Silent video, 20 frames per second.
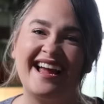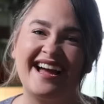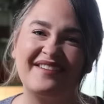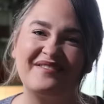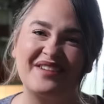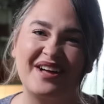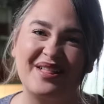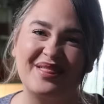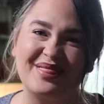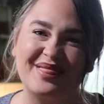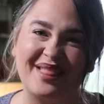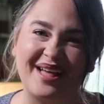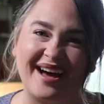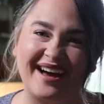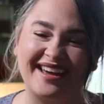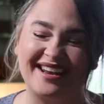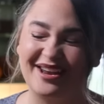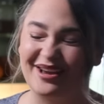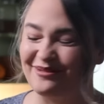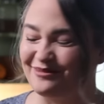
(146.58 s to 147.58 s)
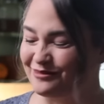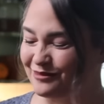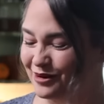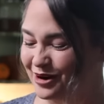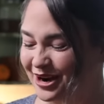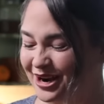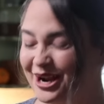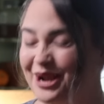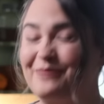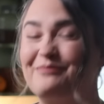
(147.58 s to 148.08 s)
have a lot of
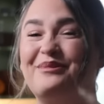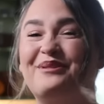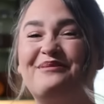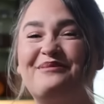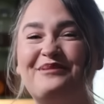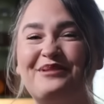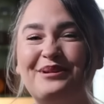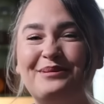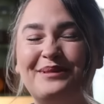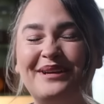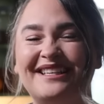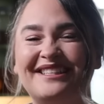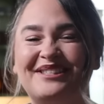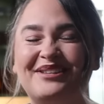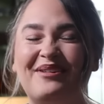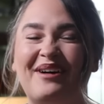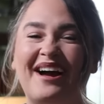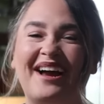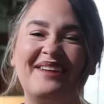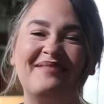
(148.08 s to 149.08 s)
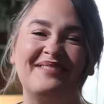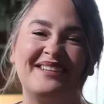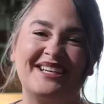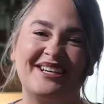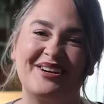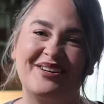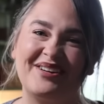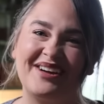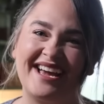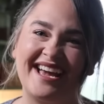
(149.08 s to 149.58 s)
work before me, so I'm gonna
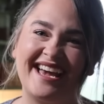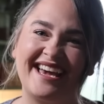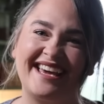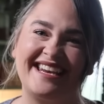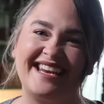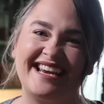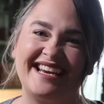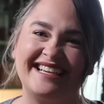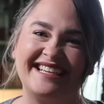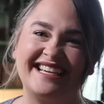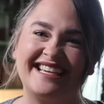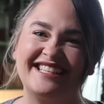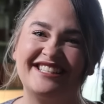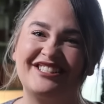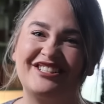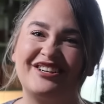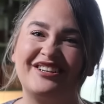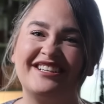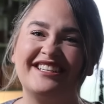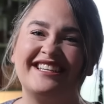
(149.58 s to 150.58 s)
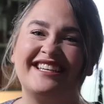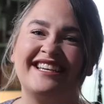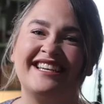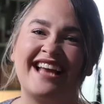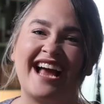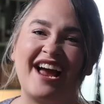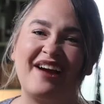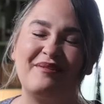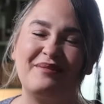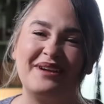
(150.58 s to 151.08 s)
go ahead and get started,
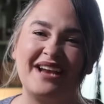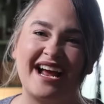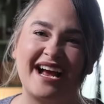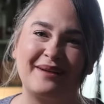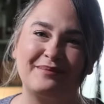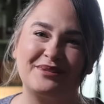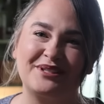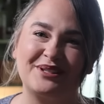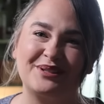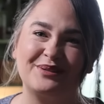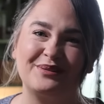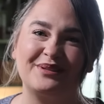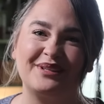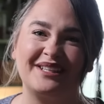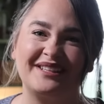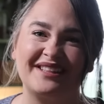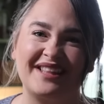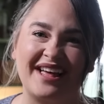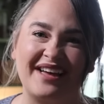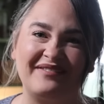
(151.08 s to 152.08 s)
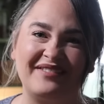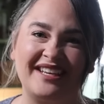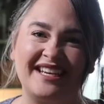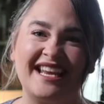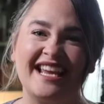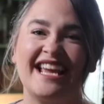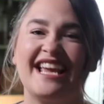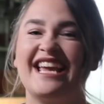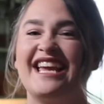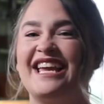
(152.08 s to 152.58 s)
and I would absolutely love
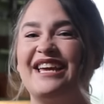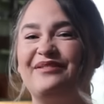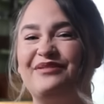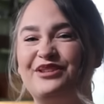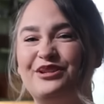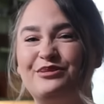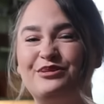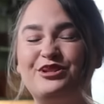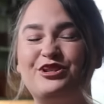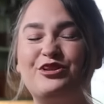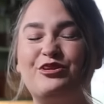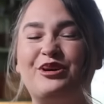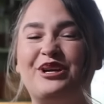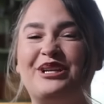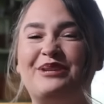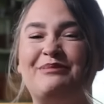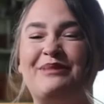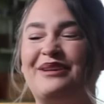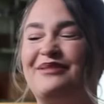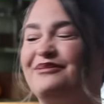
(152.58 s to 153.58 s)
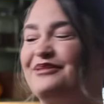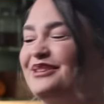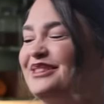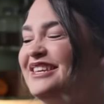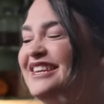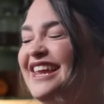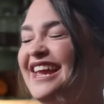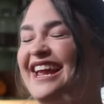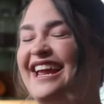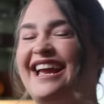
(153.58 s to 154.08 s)
it if you joined me for
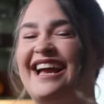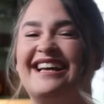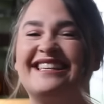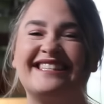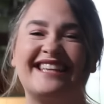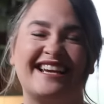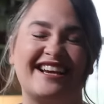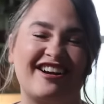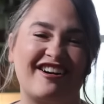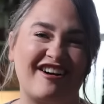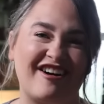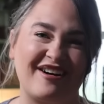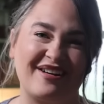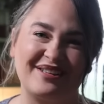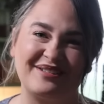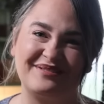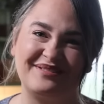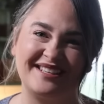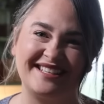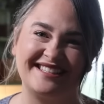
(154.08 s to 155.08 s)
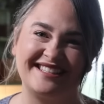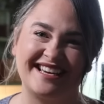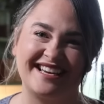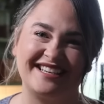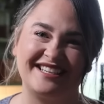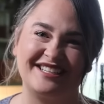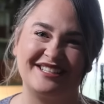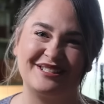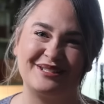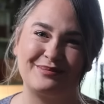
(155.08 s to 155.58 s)
the day as I got all of these
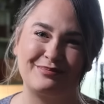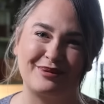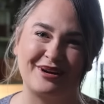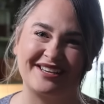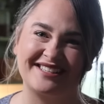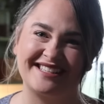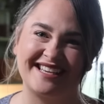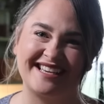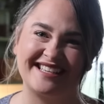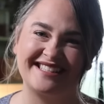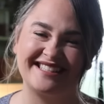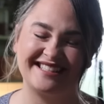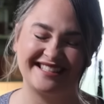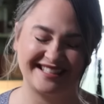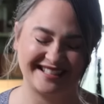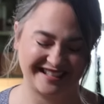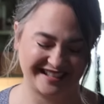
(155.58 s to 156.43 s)
onions processed.